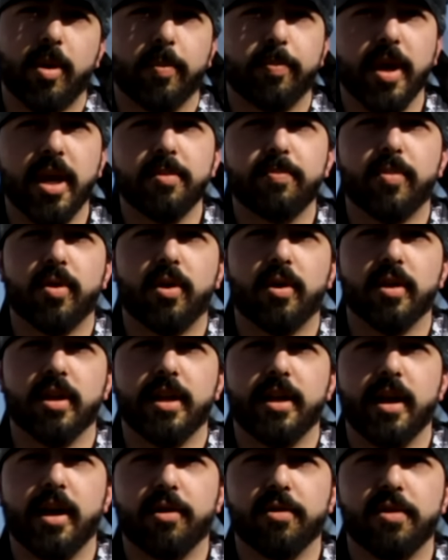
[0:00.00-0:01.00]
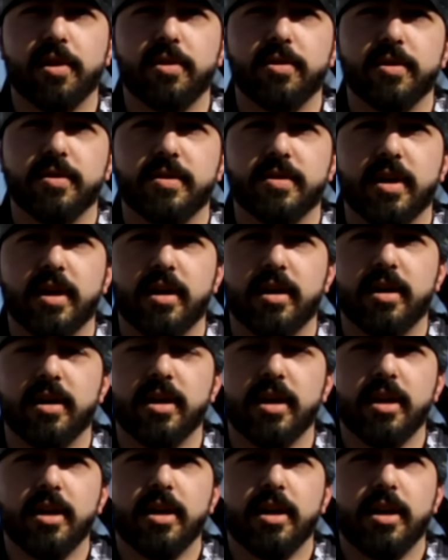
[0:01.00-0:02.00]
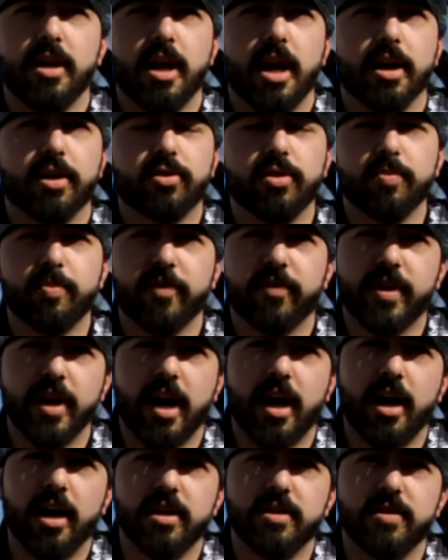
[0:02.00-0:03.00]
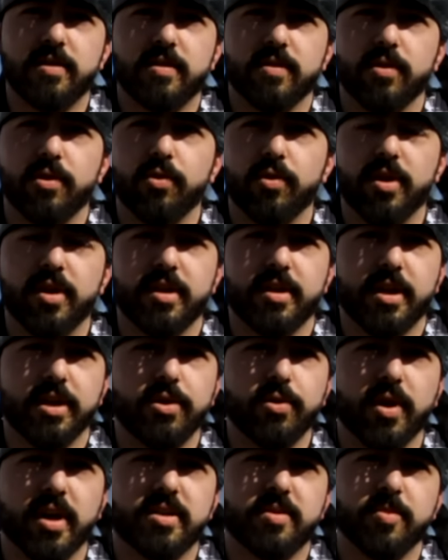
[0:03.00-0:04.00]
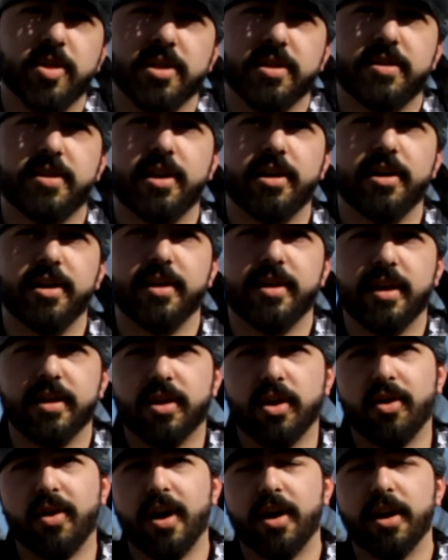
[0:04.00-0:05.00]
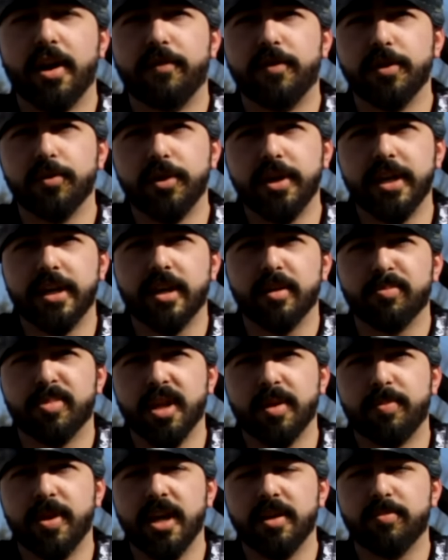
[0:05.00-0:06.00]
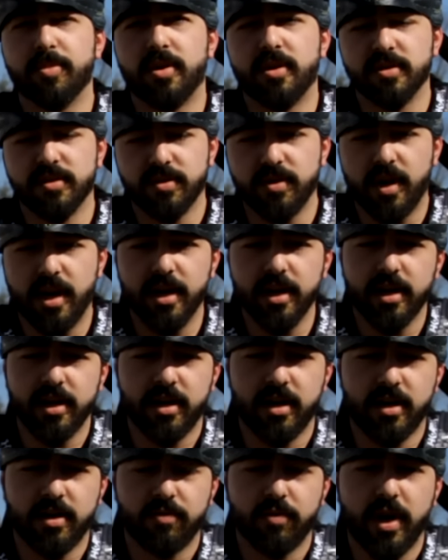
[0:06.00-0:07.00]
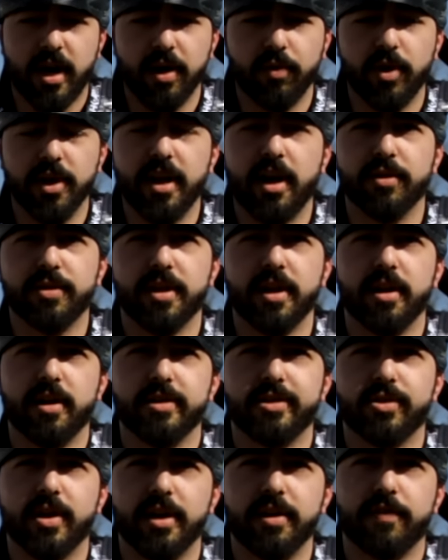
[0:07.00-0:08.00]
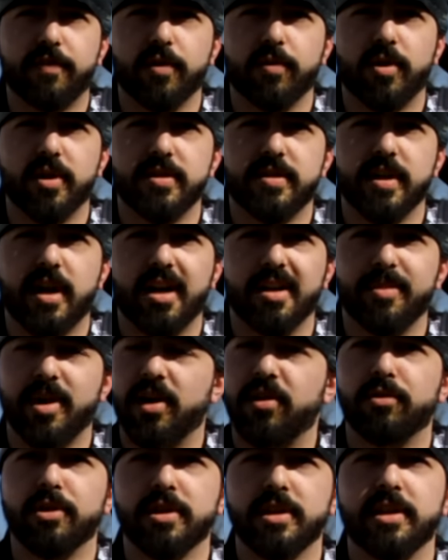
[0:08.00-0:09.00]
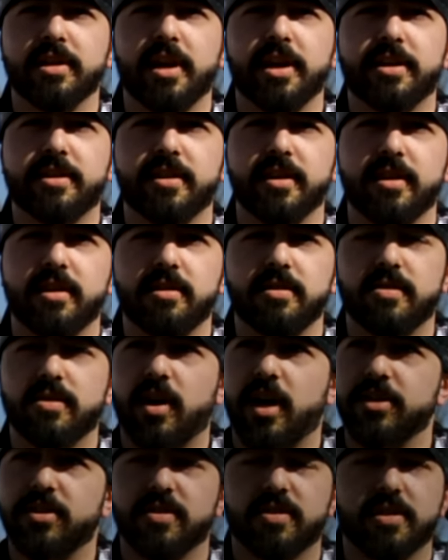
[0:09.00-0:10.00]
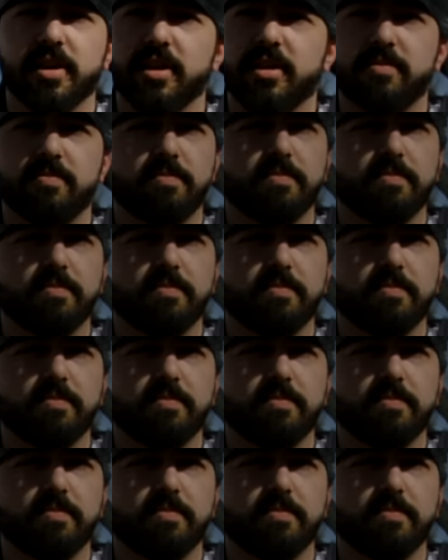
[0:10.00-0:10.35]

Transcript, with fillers: paintball and how there's a group of guys who were in the U.S. military that go out every week and play paintball. So I went out there and tried it for one time, and I really liked it, so I just like